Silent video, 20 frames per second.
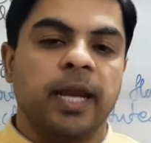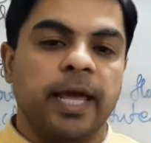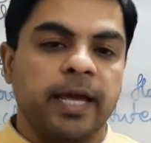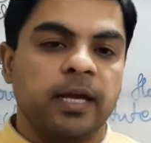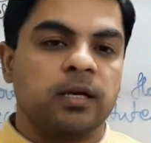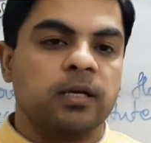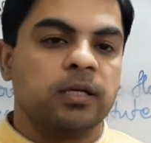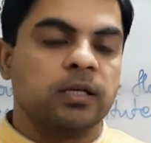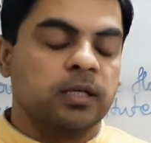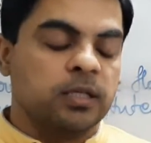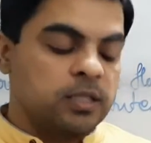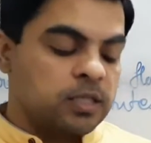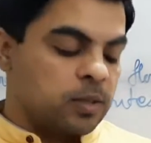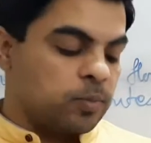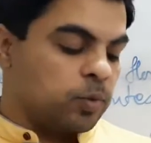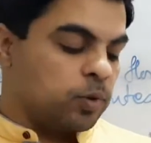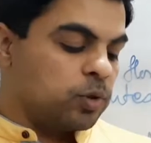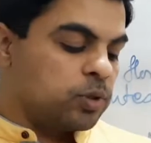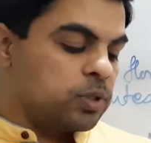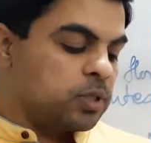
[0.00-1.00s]
Like
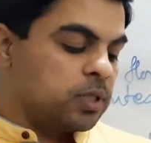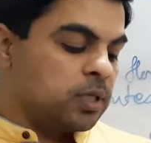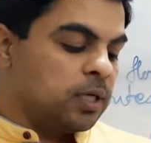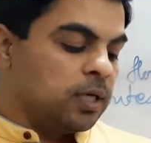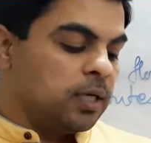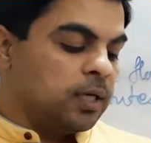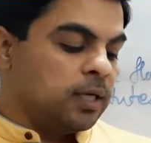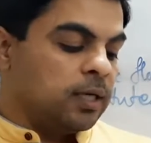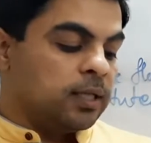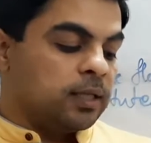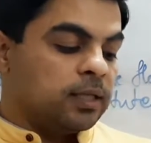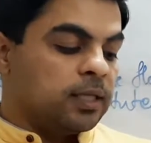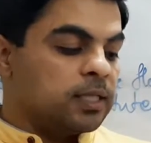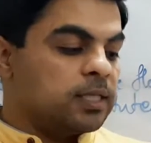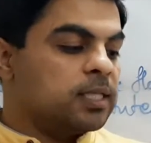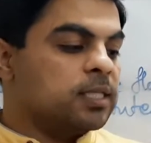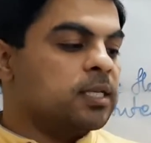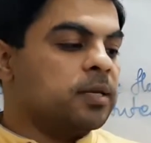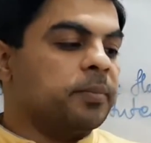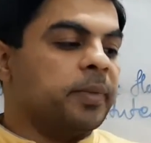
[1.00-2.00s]
suppose
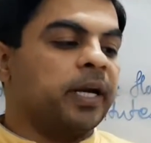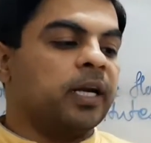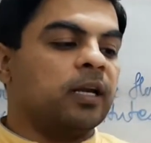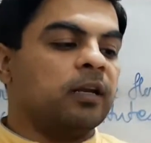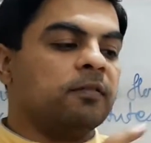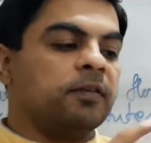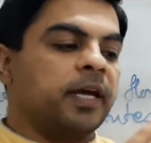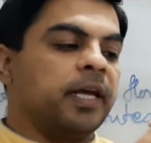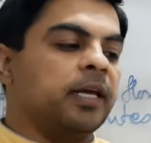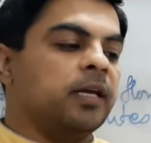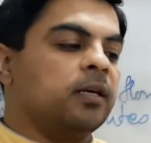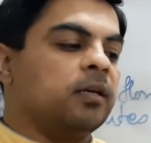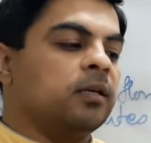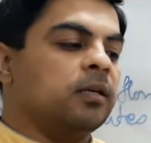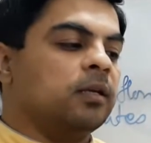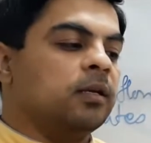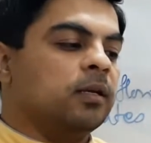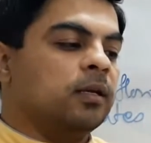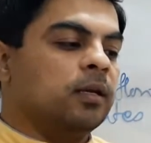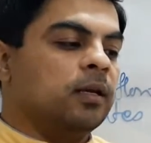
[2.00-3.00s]
this is a metal
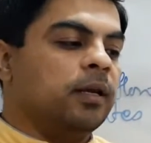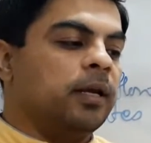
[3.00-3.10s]
wire,